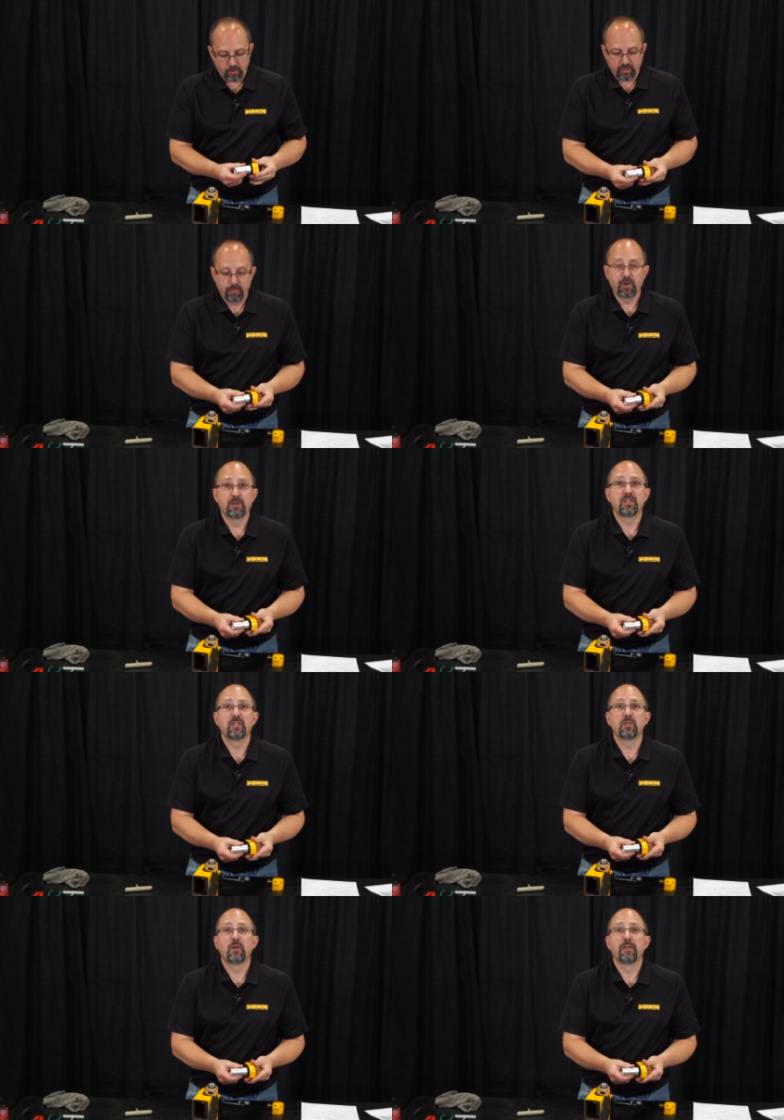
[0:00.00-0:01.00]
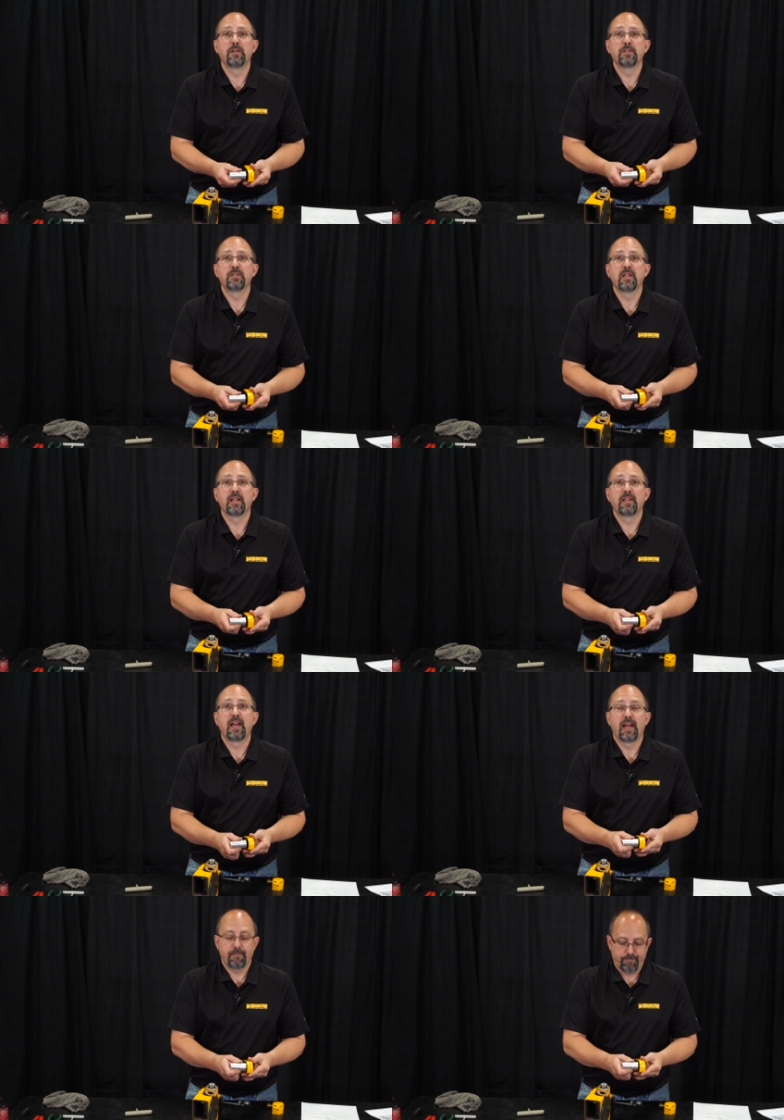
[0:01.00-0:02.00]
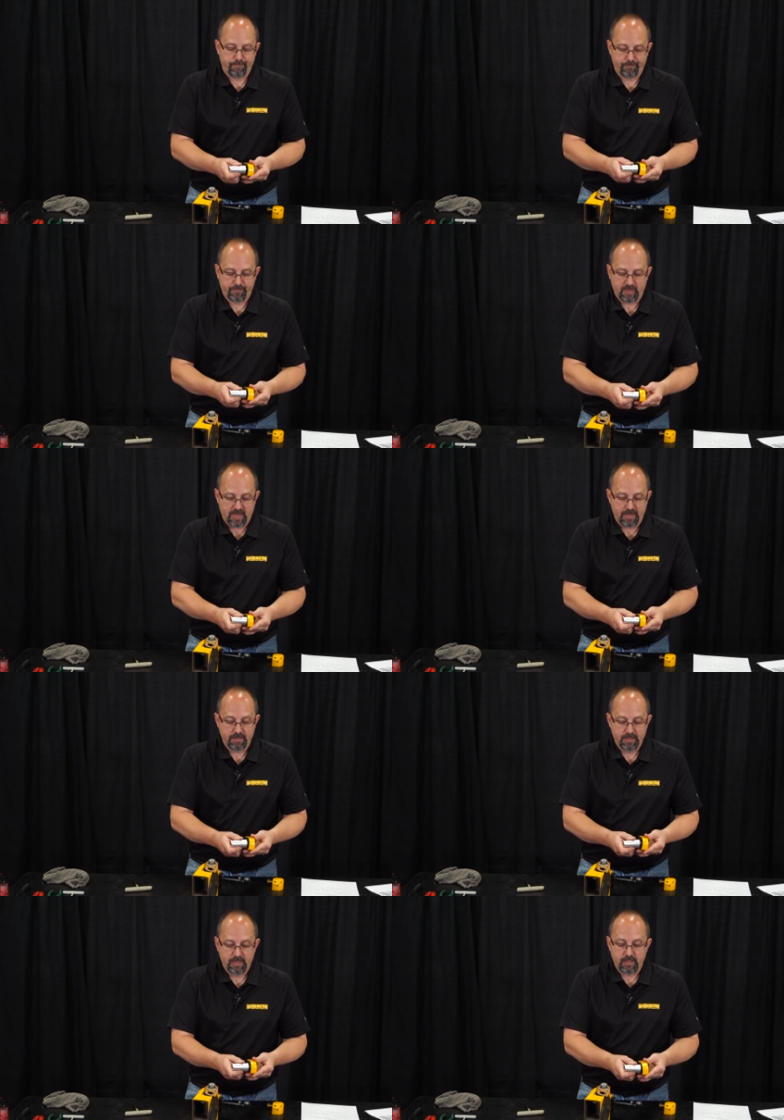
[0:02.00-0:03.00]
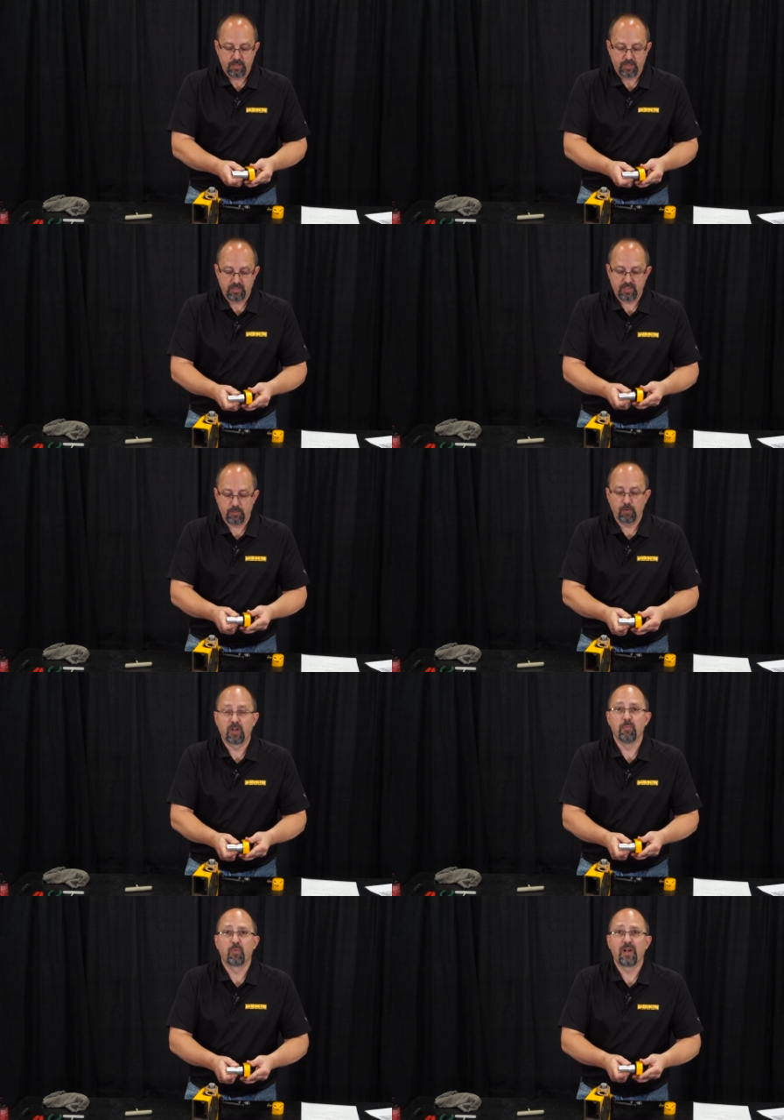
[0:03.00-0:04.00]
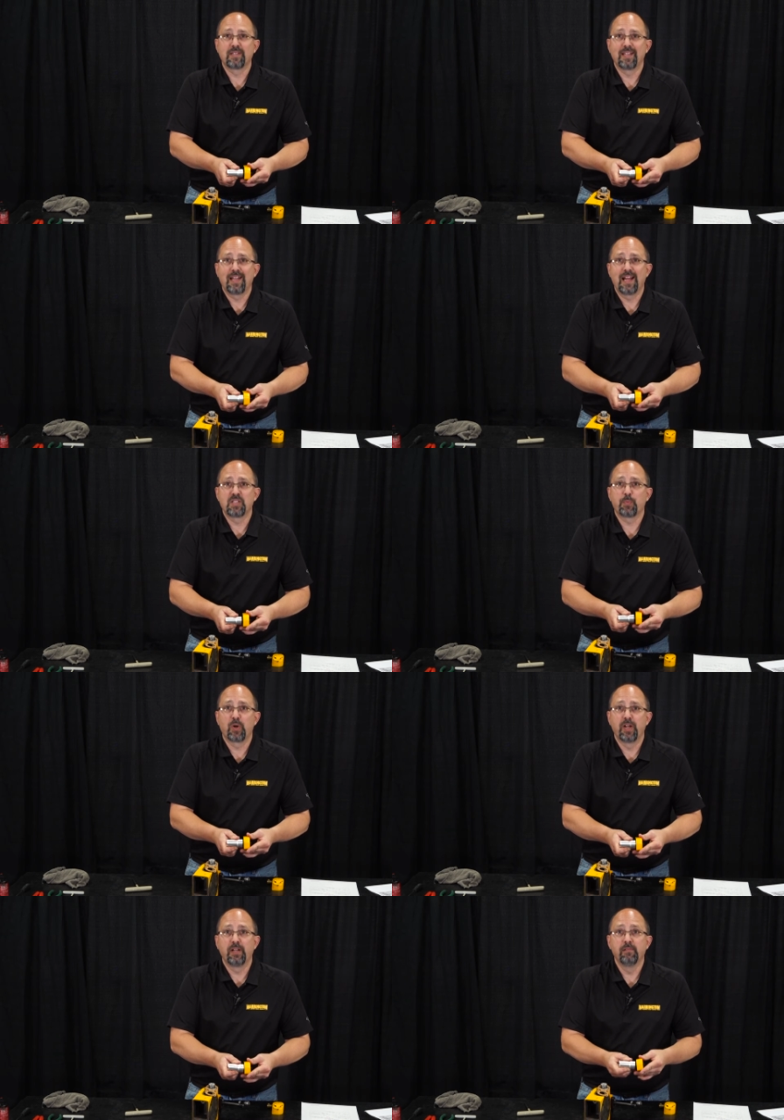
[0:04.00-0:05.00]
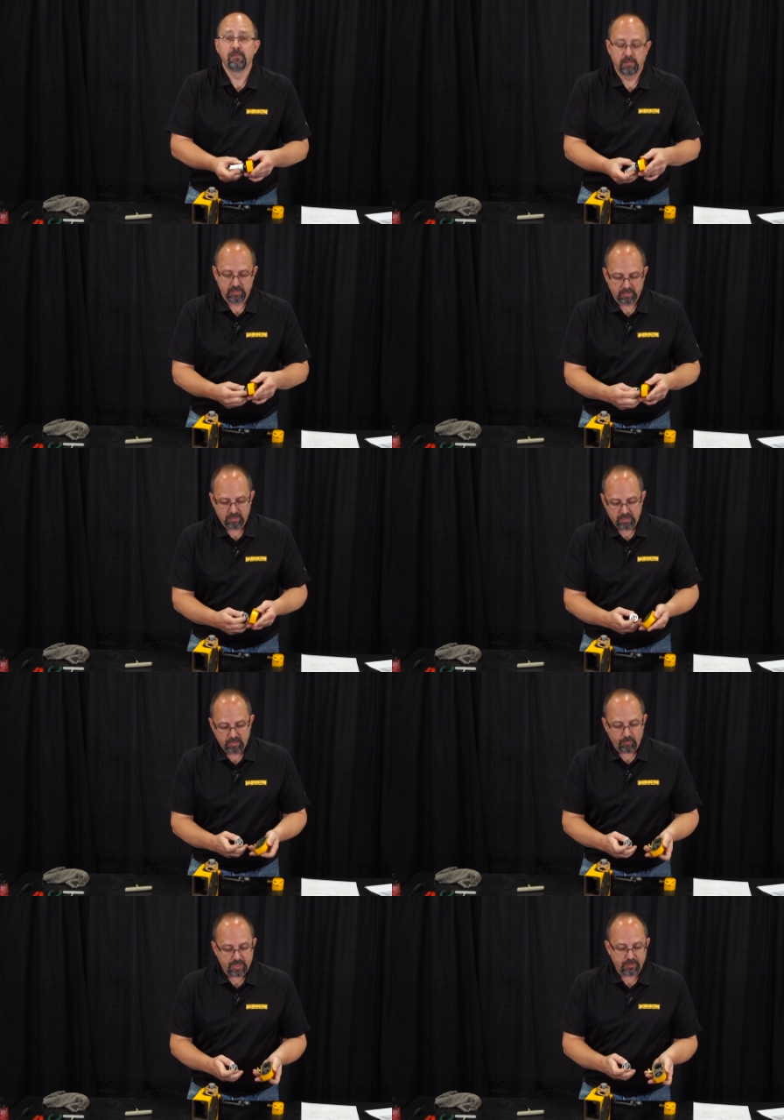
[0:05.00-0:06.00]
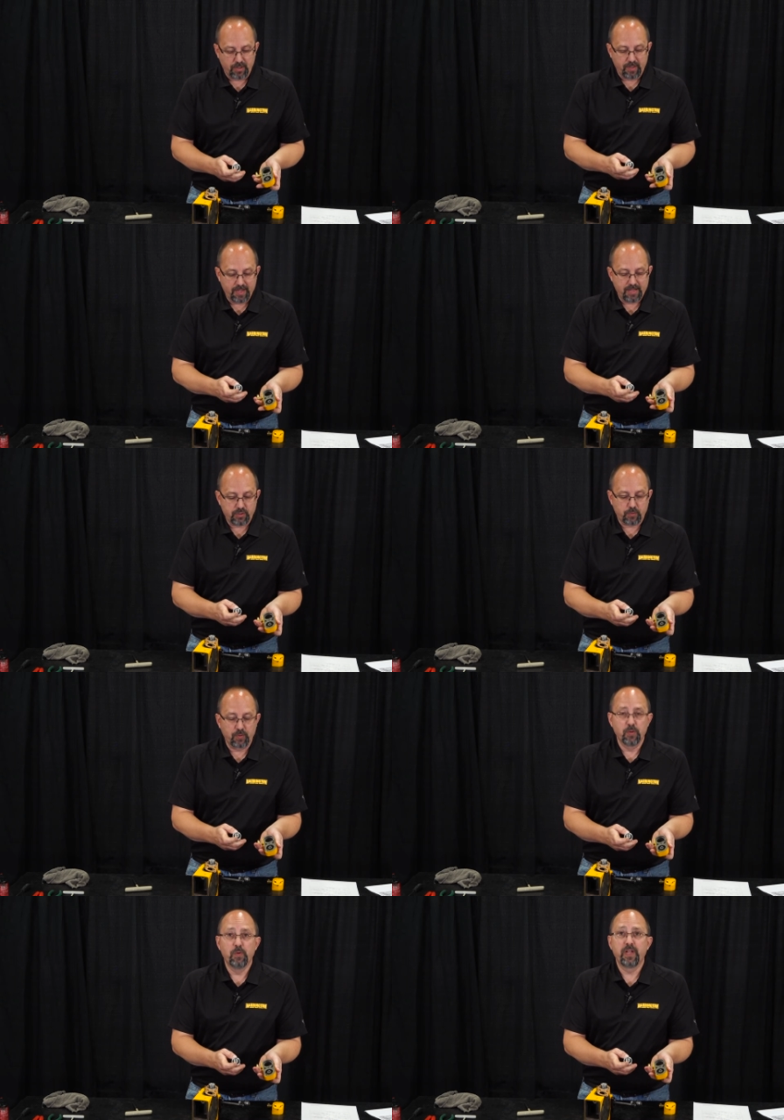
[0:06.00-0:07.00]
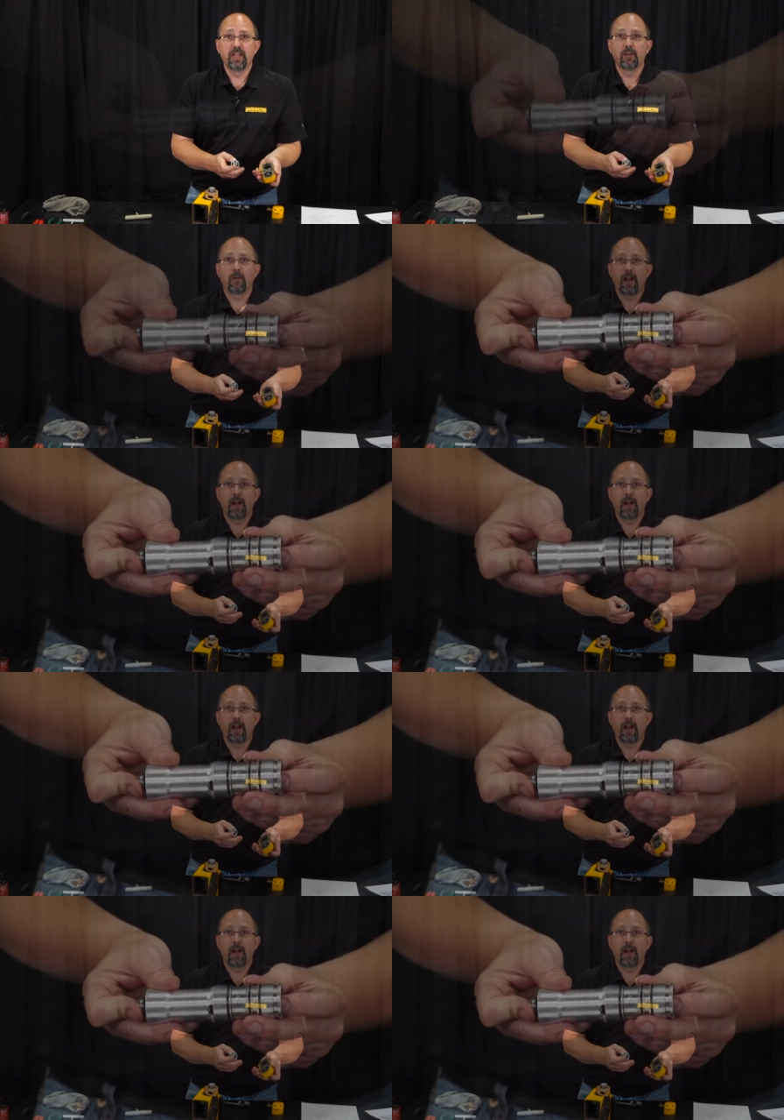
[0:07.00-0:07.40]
limiter sits on there just like that, okay? And you can see we're compressing that spring. By turning that screw in or